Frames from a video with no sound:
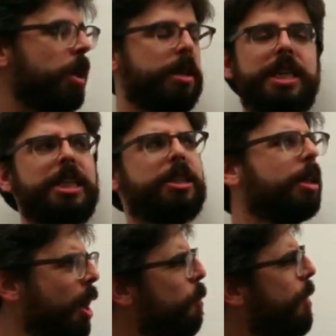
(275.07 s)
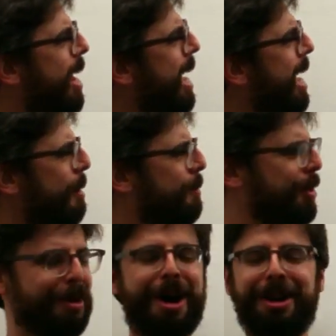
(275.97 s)
These could, I hope that adds up
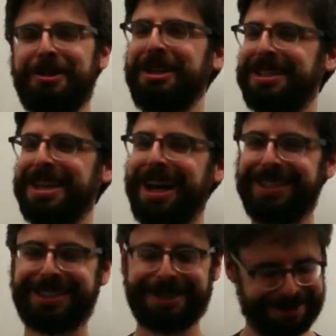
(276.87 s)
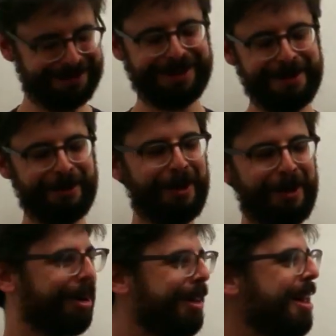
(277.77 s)
to 100. It does. I'm
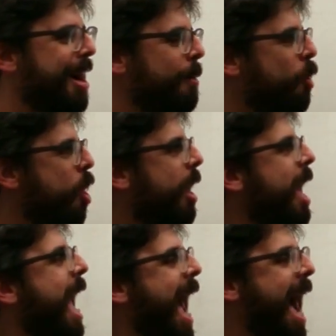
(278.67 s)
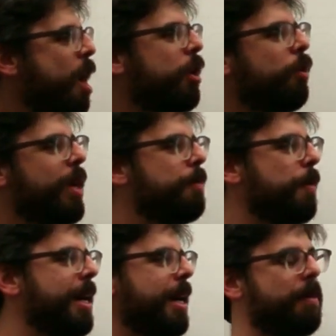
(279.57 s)
wrong, I'm wrong. How could we
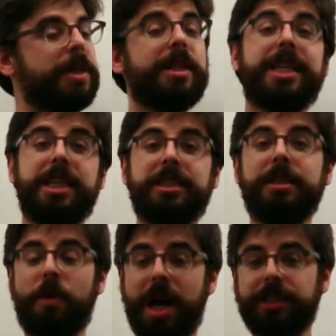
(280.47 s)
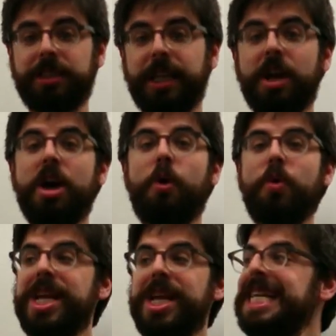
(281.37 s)
implement something like this in processing?
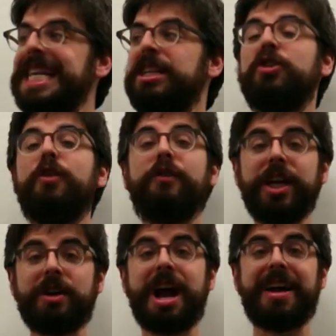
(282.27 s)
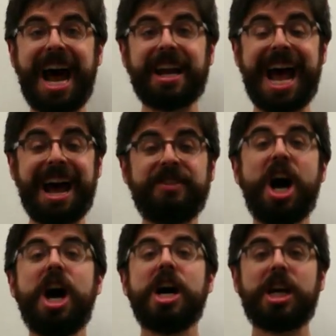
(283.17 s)
We need to figure out how to have
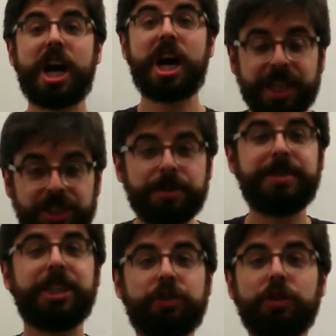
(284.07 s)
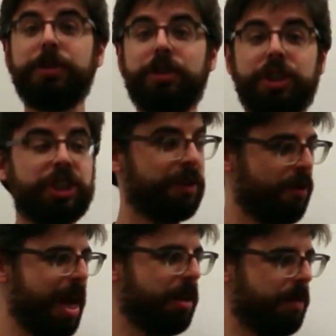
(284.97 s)
custom distributions of
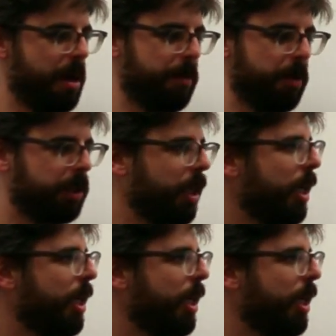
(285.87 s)
random numbers.